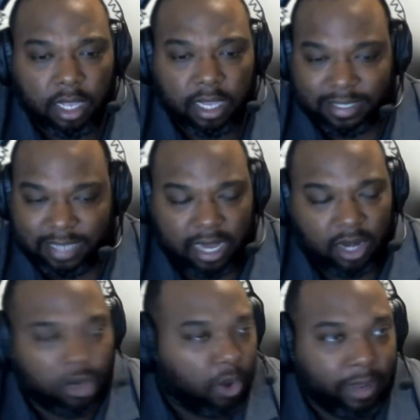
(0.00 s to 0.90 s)
it's
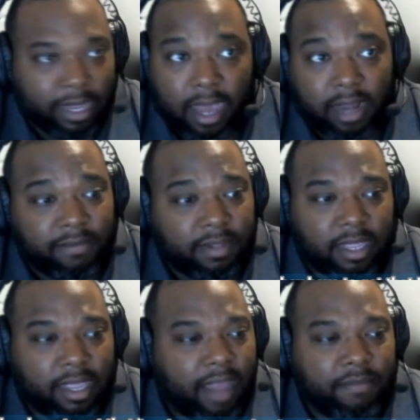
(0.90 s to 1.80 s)
no way out of it.
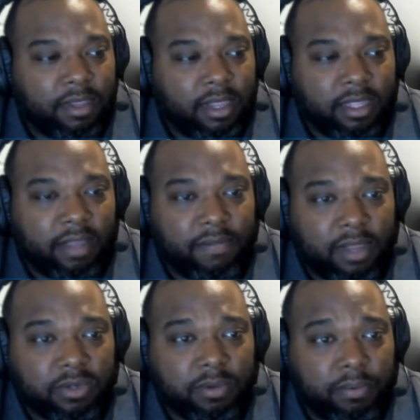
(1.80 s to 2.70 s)
They have to get that
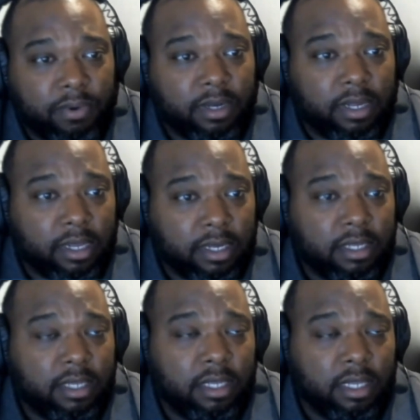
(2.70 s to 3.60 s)
flash report done
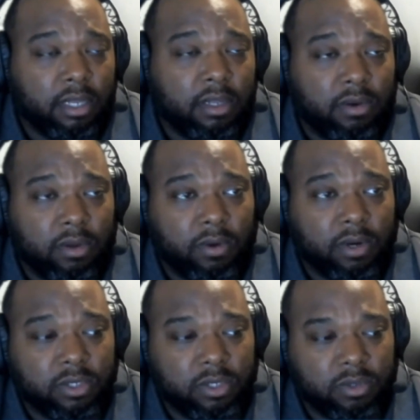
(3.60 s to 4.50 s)
in
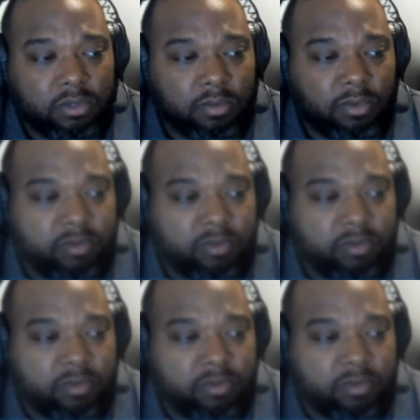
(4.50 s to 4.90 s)
order to move